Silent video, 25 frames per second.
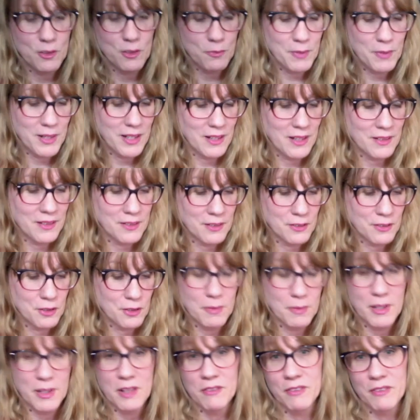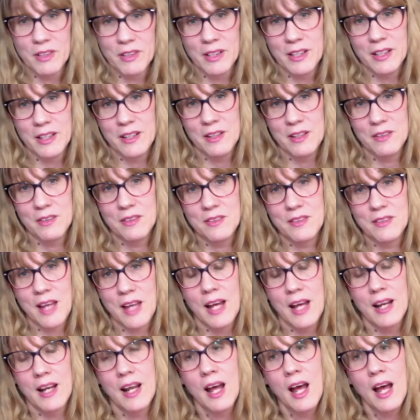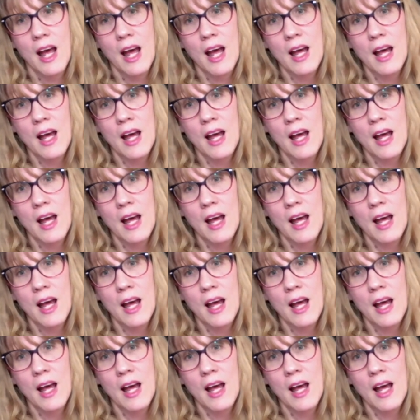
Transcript: because this would be a really cute set